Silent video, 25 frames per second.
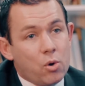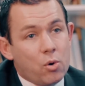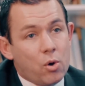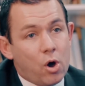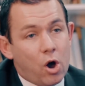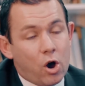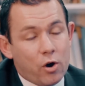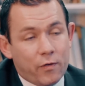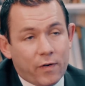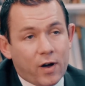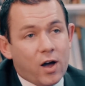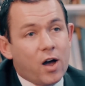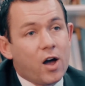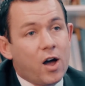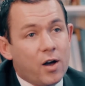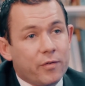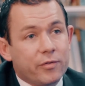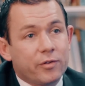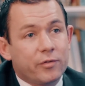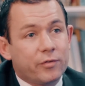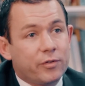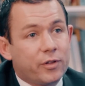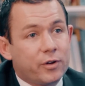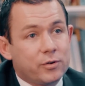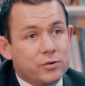over half
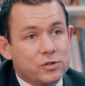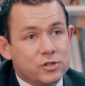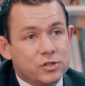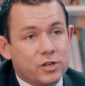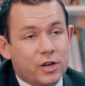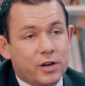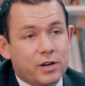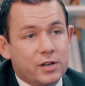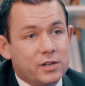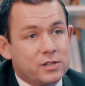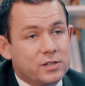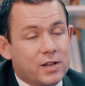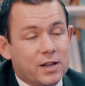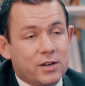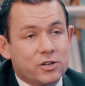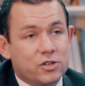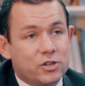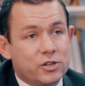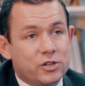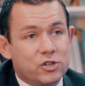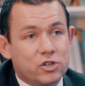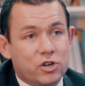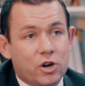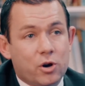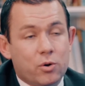of those studies
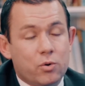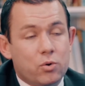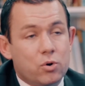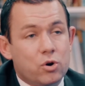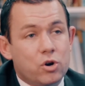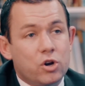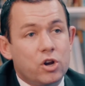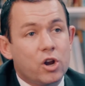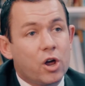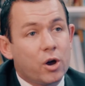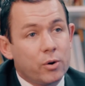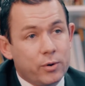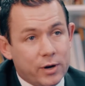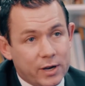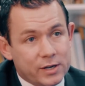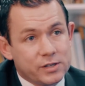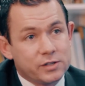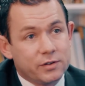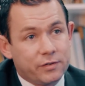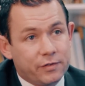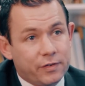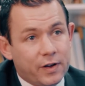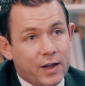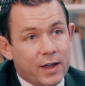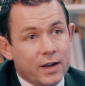actually show no net
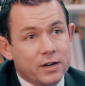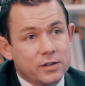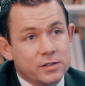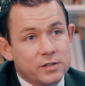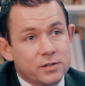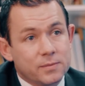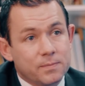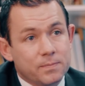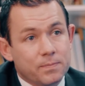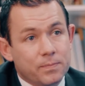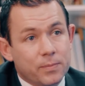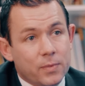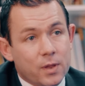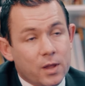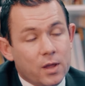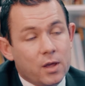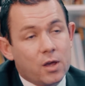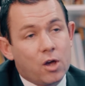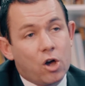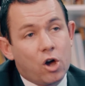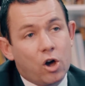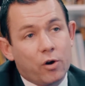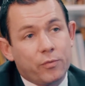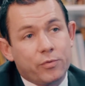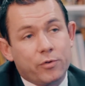effect.
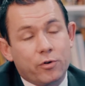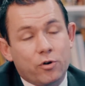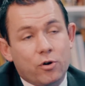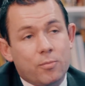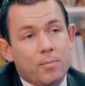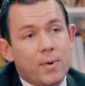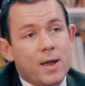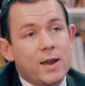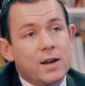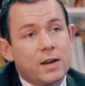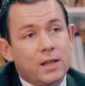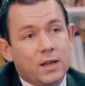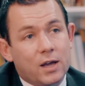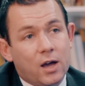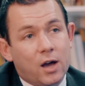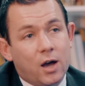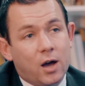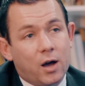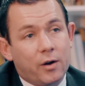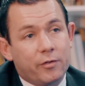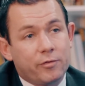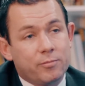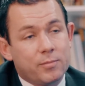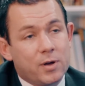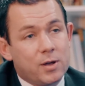Of the remaining
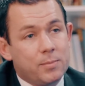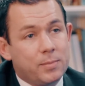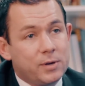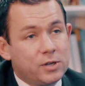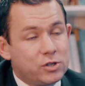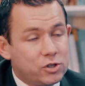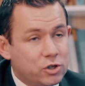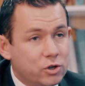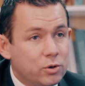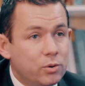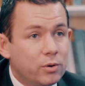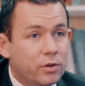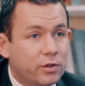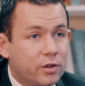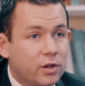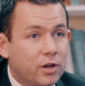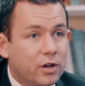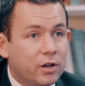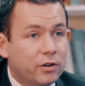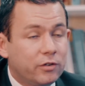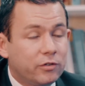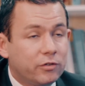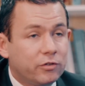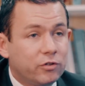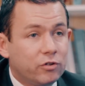half, maybe
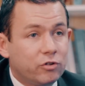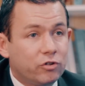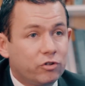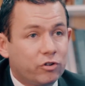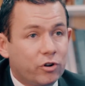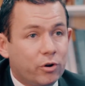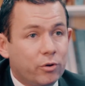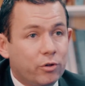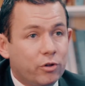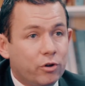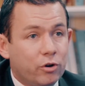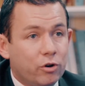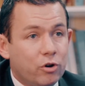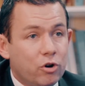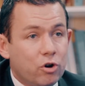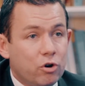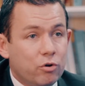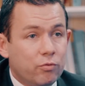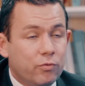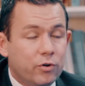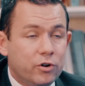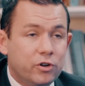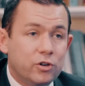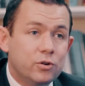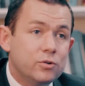two-thirds show that
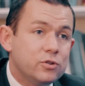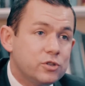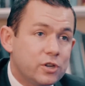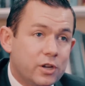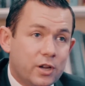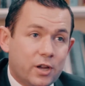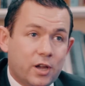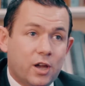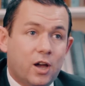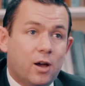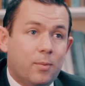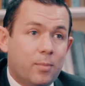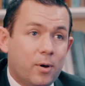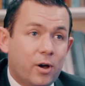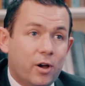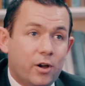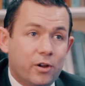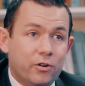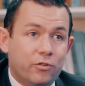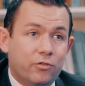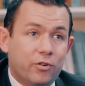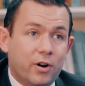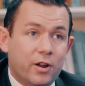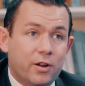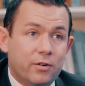reducing
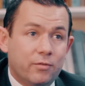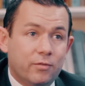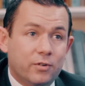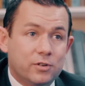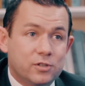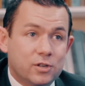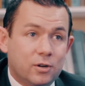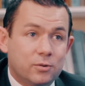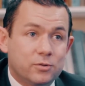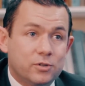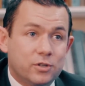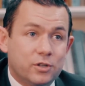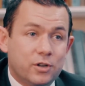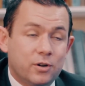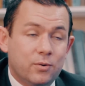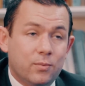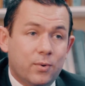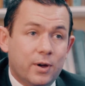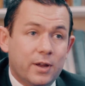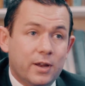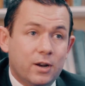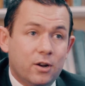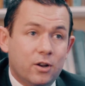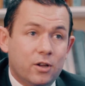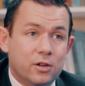carbohydrate resulted in
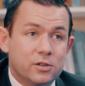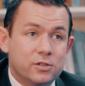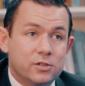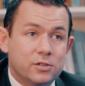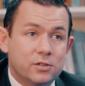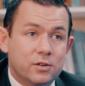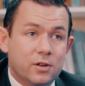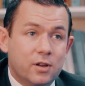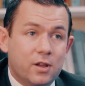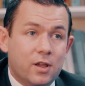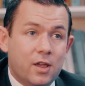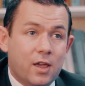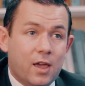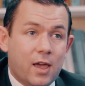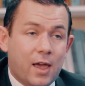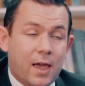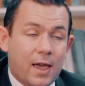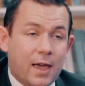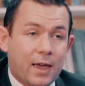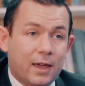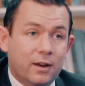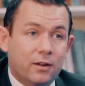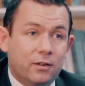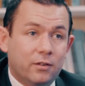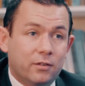weight loss,
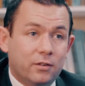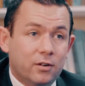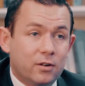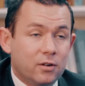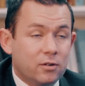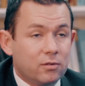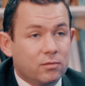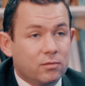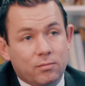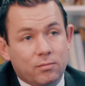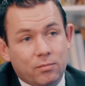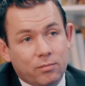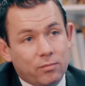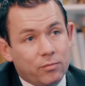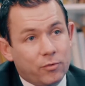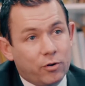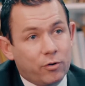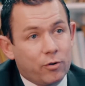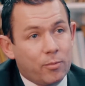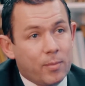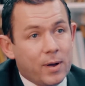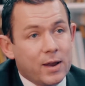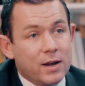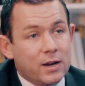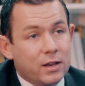and the
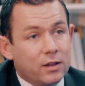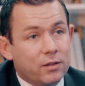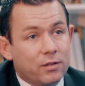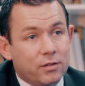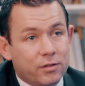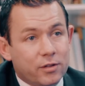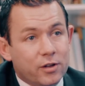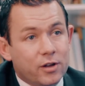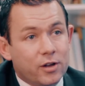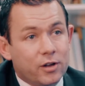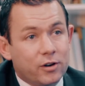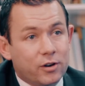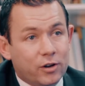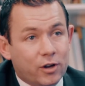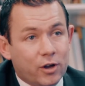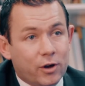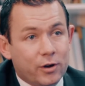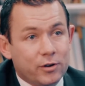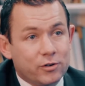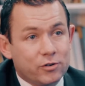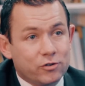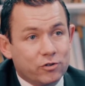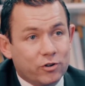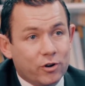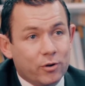remaining third are
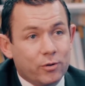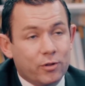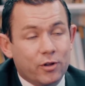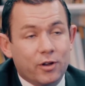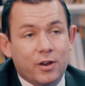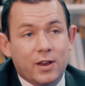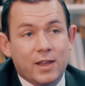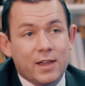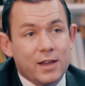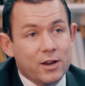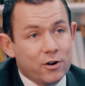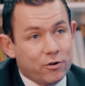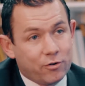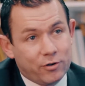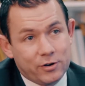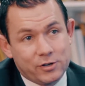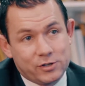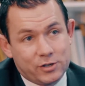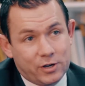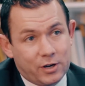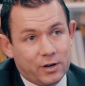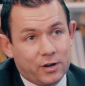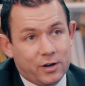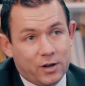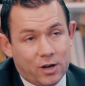going to show that
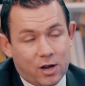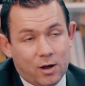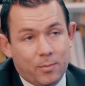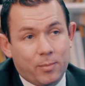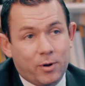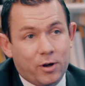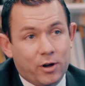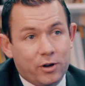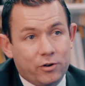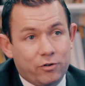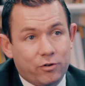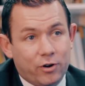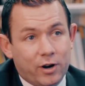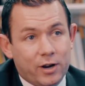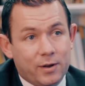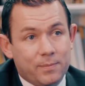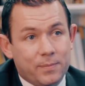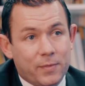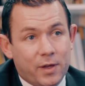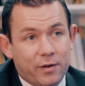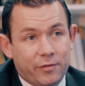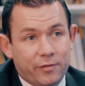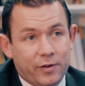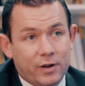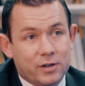increasing carbohydrate
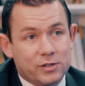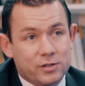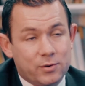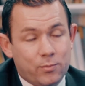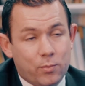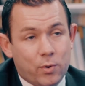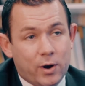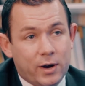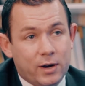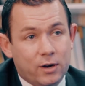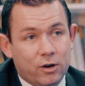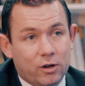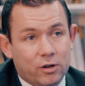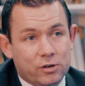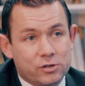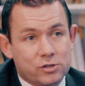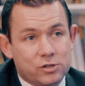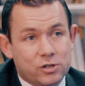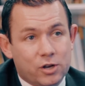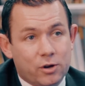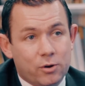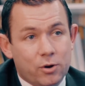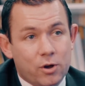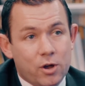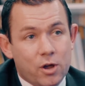affected weight loss.
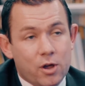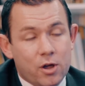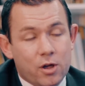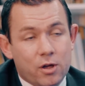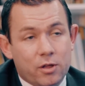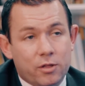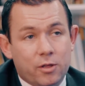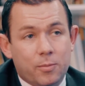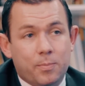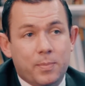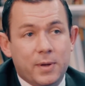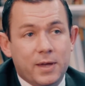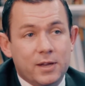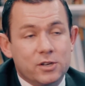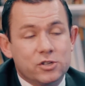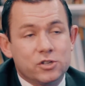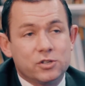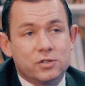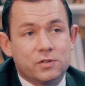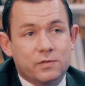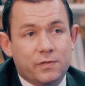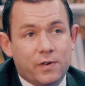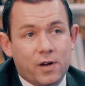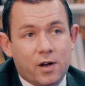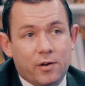So the
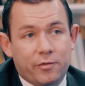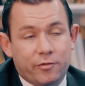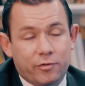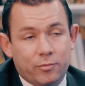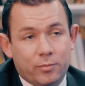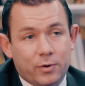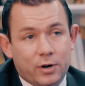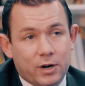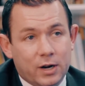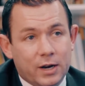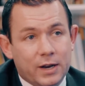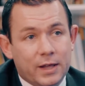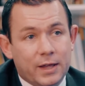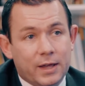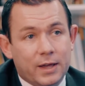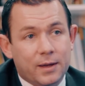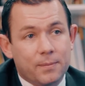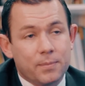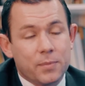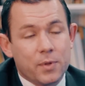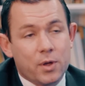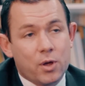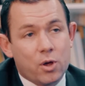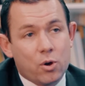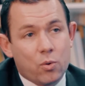picture's far from clear.
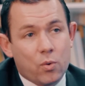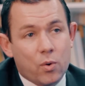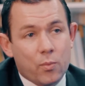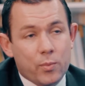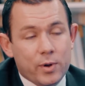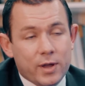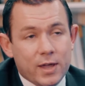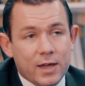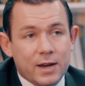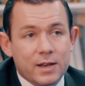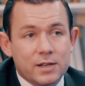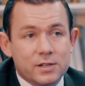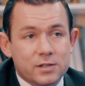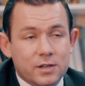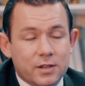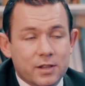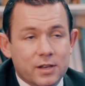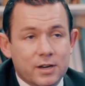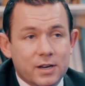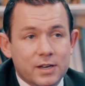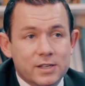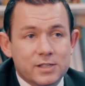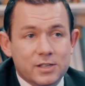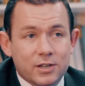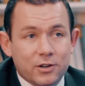When we get into the
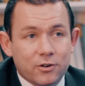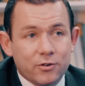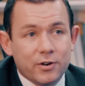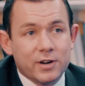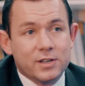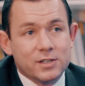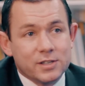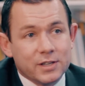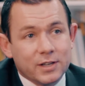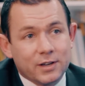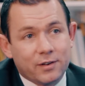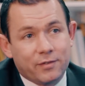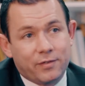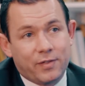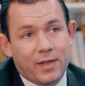nitty-gritty of